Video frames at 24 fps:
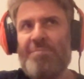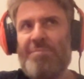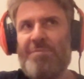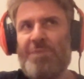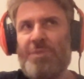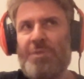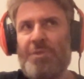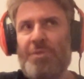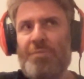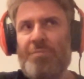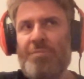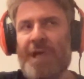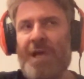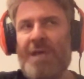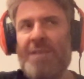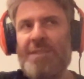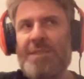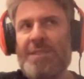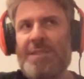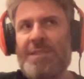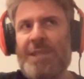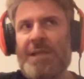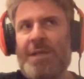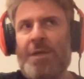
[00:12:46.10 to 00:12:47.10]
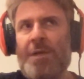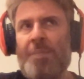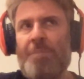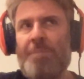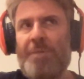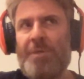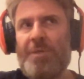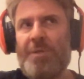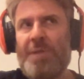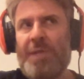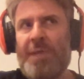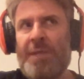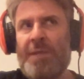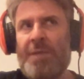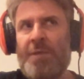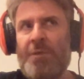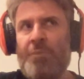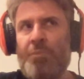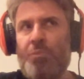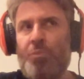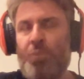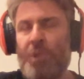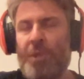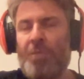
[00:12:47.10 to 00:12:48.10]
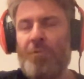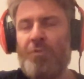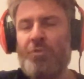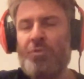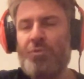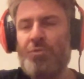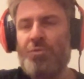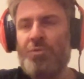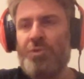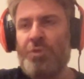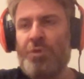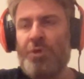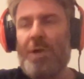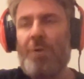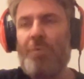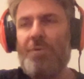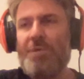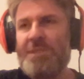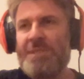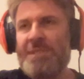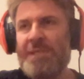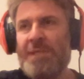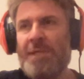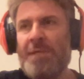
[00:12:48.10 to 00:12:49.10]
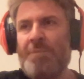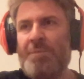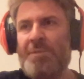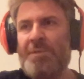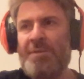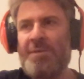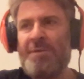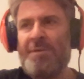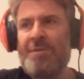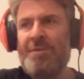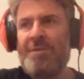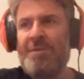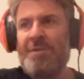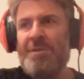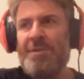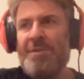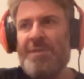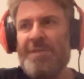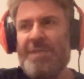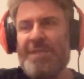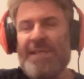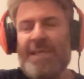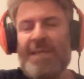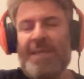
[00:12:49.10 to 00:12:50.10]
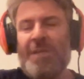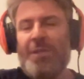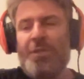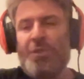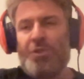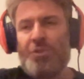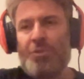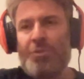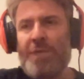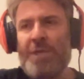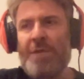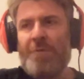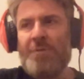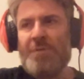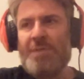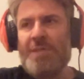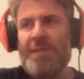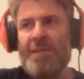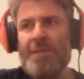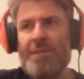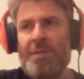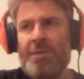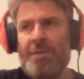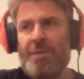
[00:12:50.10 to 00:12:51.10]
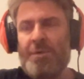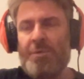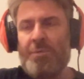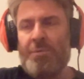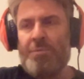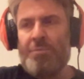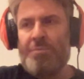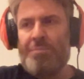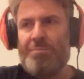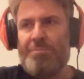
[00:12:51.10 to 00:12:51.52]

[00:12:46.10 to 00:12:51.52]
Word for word: they're not set up and they're well they're not set up to get into shootouts and they're